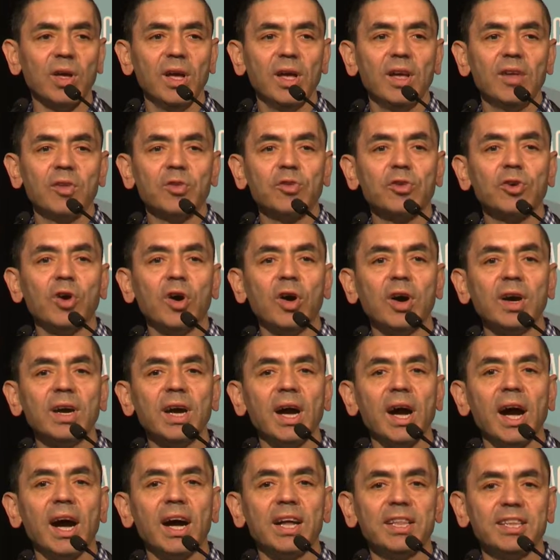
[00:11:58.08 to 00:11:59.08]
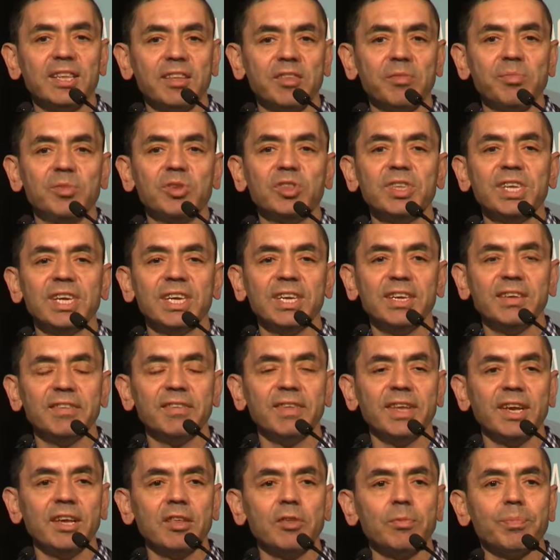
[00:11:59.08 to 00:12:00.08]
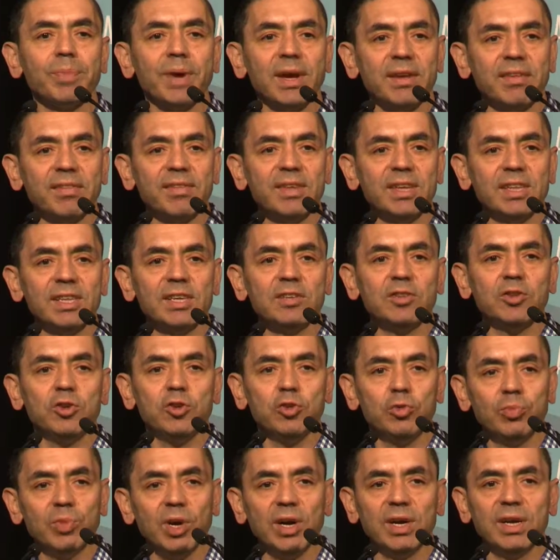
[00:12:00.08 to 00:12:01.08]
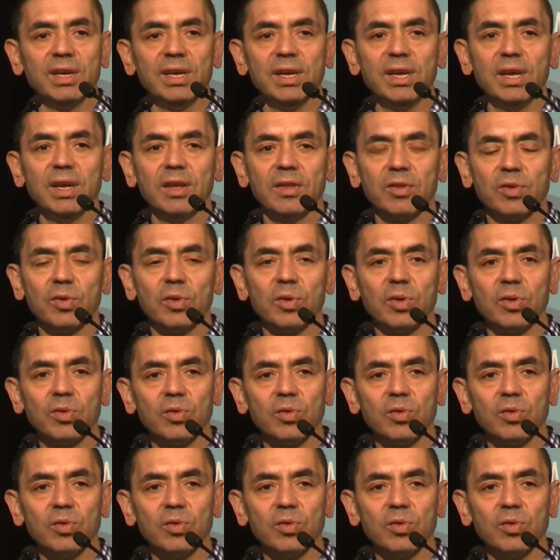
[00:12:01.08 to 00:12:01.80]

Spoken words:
strong are these mutations expressed in the tumor? So